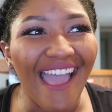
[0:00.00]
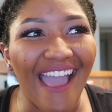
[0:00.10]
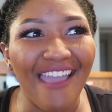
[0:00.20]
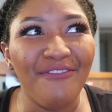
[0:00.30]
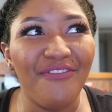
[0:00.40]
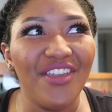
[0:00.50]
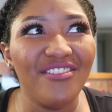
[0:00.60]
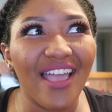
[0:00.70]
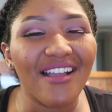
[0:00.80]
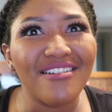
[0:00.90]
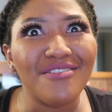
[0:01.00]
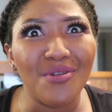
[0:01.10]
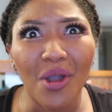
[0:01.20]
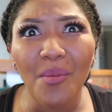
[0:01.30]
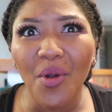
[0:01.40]
I feel like a
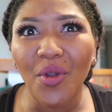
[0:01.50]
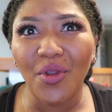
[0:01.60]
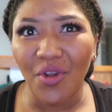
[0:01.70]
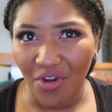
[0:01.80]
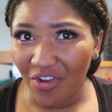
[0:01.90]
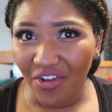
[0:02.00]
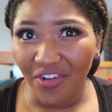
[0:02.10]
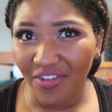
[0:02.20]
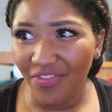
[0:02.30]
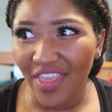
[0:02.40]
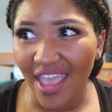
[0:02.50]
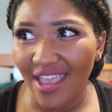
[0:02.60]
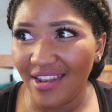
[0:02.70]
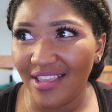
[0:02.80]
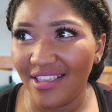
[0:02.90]
normal girl
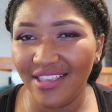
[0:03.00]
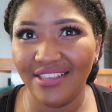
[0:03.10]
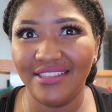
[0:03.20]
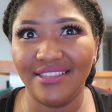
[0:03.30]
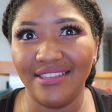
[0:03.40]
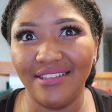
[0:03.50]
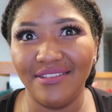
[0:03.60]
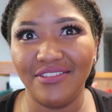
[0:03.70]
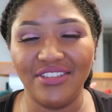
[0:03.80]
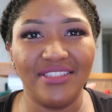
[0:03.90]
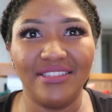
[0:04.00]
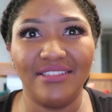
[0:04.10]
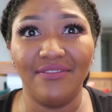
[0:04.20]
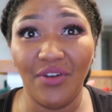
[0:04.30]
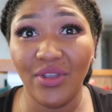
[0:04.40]
that is just
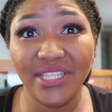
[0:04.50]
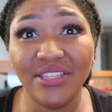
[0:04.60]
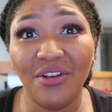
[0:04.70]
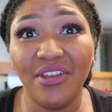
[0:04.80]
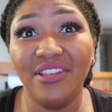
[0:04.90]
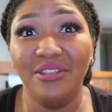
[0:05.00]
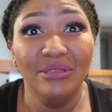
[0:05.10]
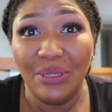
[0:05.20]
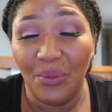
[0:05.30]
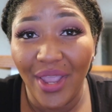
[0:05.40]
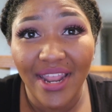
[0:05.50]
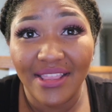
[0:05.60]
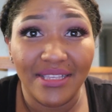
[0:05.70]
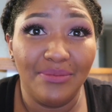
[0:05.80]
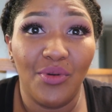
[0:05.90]
focused on losing weight
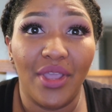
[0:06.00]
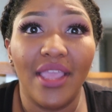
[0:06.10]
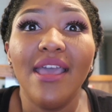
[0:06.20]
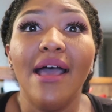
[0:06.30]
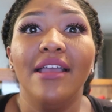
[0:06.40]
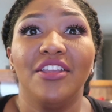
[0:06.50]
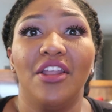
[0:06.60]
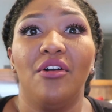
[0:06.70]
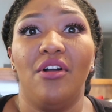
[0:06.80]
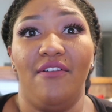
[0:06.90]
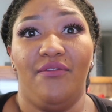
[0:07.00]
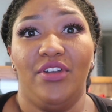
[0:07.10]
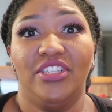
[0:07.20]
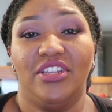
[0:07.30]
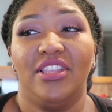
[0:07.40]
at this point. You know,
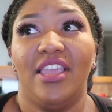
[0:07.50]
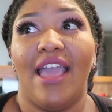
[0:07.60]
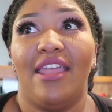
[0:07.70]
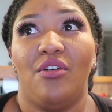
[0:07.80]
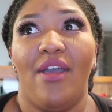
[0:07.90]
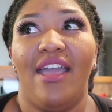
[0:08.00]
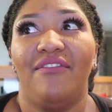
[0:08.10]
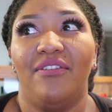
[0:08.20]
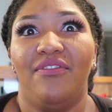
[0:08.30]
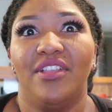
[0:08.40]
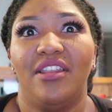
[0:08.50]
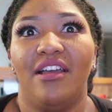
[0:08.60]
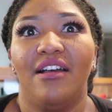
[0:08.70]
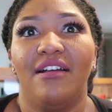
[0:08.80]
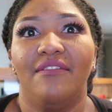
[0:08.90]
unfortunately, I don't have the feeling
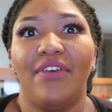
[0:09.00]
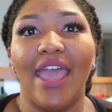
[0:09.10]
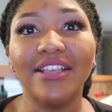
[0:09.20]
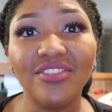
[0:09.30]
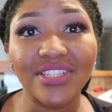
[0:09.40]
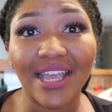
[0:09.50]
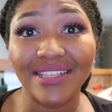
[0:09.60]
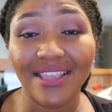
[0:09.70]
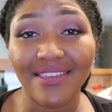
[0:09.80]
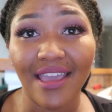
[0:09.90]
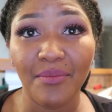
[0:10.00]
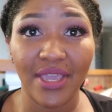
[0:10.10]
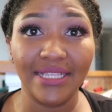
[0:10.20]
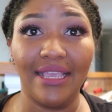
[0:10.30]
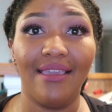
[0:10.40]
of exercising yet
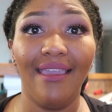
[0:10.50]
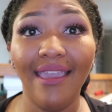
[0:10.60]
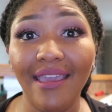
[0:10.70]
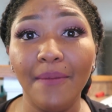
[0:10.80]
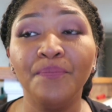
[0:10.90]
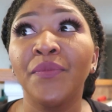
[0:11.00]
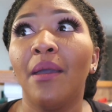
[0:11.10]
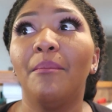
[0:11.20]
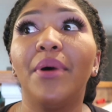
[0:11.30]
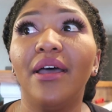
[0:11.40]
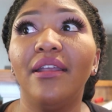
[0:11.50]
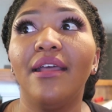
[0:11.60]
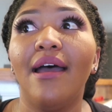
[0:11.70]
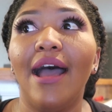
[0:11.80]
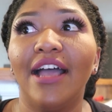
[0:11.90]
because I can't, but
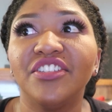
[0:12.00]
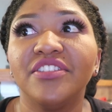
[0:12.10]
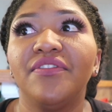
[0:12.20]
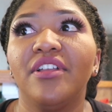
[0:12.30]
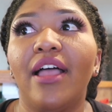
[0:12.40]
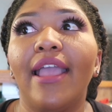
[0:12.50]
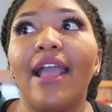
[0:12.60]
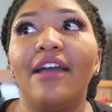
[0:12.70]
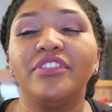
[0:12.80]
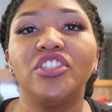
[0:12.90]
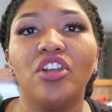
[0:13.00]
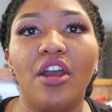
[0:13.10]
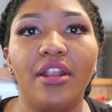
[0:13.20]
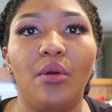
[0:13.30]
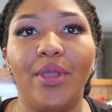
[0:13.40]
I just feel like I've
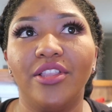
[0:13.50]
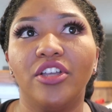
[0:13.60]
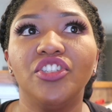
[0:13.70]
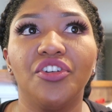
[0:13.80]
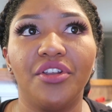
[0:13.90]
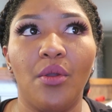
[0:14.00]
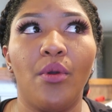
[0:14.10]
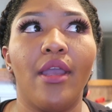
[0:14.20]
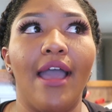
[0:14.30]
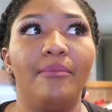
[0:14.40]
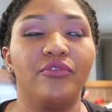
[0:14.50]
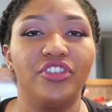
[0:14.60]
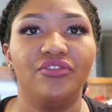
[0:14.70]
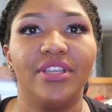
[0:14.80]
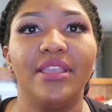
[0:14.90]
started a weight loss journey where I'm
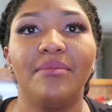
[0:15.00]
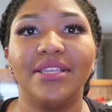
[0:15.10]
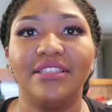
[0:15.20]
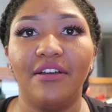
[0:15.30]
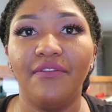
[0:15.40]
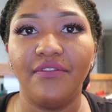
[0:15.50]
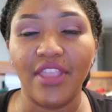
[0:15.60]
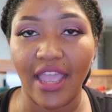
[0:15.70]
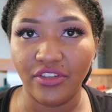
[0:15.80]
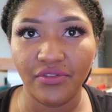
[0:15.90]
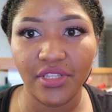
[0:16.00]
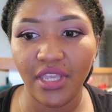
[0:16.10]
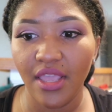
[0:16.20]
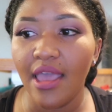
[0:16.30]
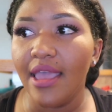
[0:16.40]
restricting myself
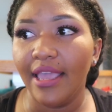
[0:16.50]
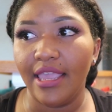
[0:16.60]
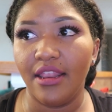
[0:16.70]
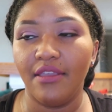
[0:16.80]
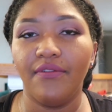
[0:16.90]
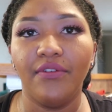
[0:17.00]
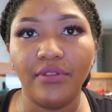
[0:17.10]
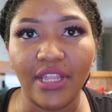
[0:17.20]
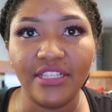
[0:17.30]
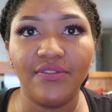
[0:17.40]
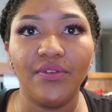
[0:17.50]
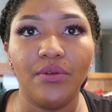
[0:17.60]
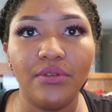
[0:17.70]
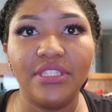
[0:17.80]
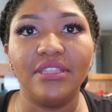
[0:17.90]
naturally, eating less
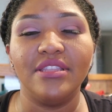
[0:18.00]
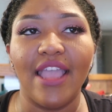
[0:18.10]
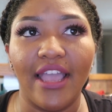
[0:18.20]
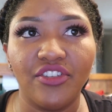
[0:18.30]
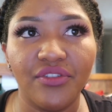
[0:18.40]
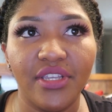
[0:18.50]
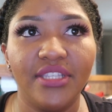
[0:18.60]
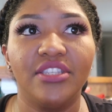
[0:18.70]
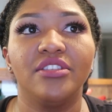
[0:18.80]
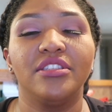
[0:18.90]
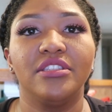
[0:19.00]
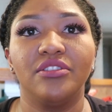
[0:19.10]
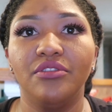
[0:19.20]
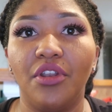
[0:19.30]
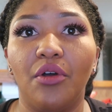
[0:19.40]
foods naturally to,
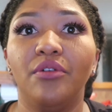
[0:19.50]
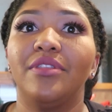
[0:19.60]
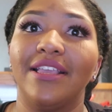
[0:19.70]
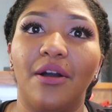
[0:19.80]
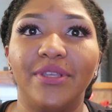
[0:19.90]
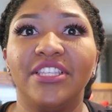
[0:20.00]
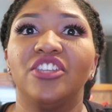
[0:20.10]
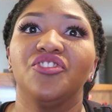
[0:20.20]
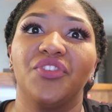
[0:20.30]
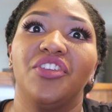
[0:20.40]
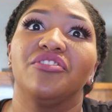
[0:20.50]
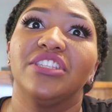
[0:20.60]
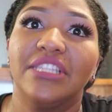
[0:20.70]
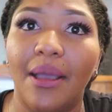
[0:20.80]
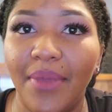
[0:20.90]
you know, they always say shrink your
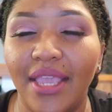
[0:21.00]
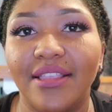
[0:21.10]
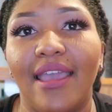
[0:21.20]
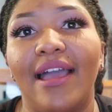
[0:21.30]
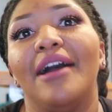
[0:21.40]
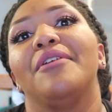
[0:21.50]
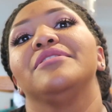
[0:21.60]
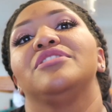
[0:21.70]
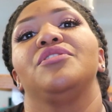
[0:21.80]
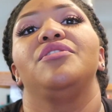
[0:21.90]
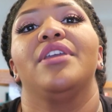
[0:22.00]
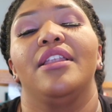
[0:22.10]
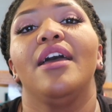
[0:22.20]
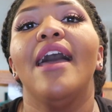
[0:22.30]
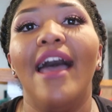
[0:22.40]
stomach down so you
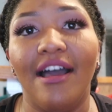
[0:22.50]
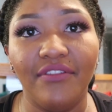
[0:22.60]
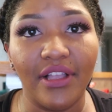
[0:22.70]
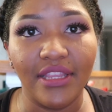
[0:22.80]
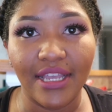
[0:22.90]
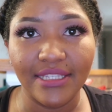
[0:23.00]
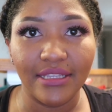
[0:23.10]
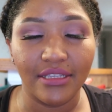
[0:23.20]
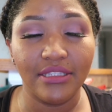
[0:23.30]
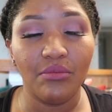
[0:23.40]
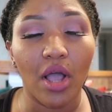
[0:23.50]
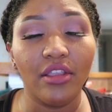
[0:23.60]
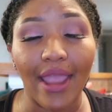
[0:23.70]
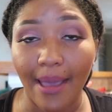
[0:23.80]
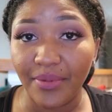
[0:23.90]
can have a
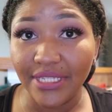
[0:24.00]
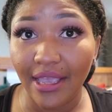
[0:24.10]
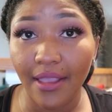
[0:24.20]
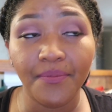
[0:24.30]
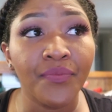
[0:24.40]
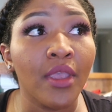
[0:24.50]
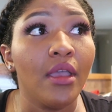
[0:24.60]
smaller appetite.